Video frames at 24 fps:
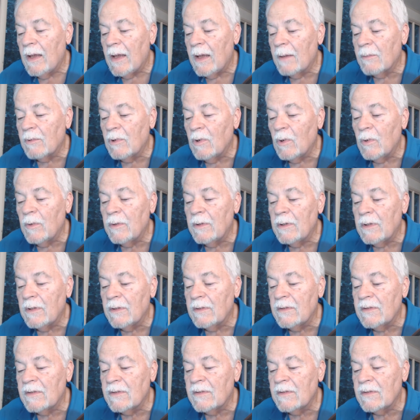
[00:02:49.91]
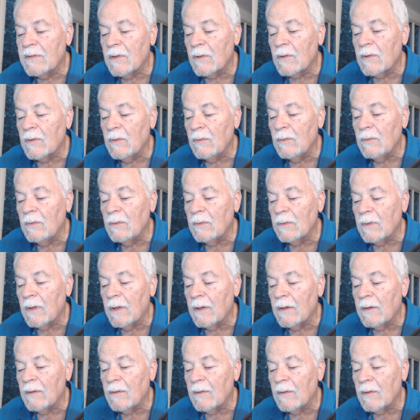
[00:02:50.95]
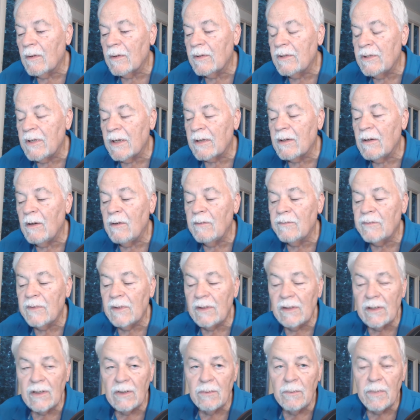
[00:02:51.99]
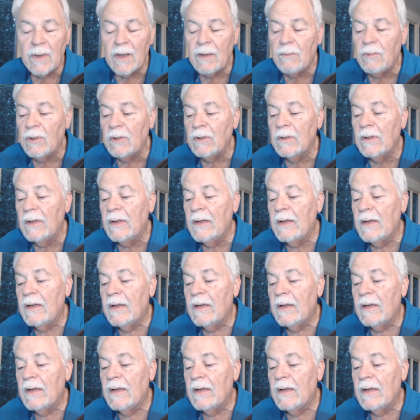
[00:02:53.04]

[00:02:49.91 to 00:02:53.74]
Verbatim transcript: I'm going to circle or check off the little bubble